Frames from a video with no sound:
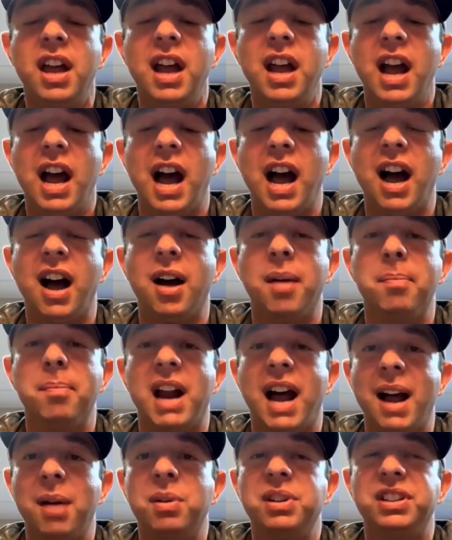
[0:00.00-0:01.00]
But
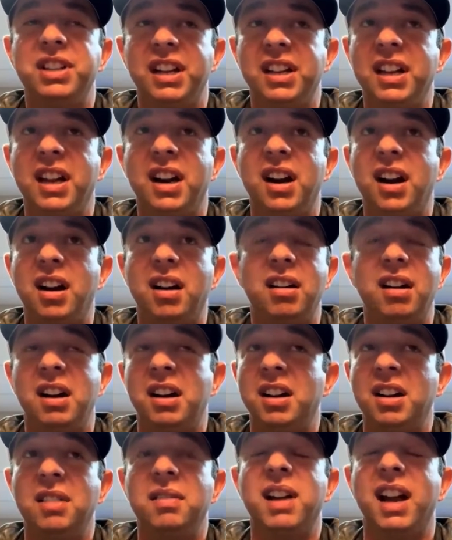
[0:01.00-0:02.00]
I was in there,
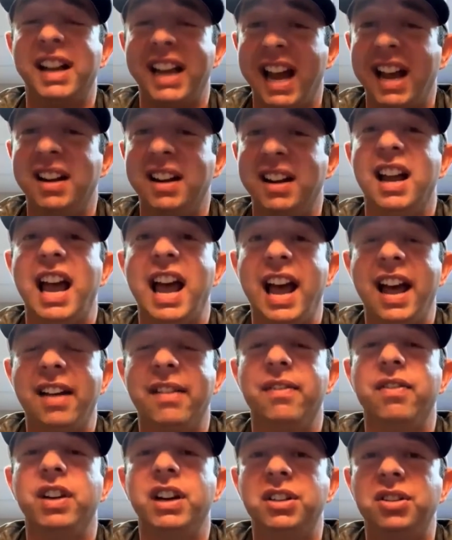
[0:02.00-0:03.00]
again,
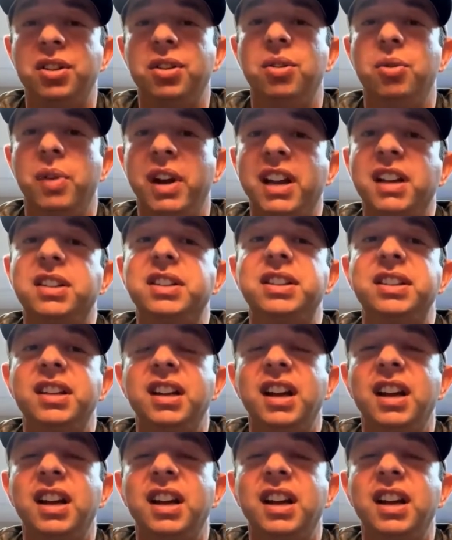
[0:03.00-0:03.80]
every 2 weeks.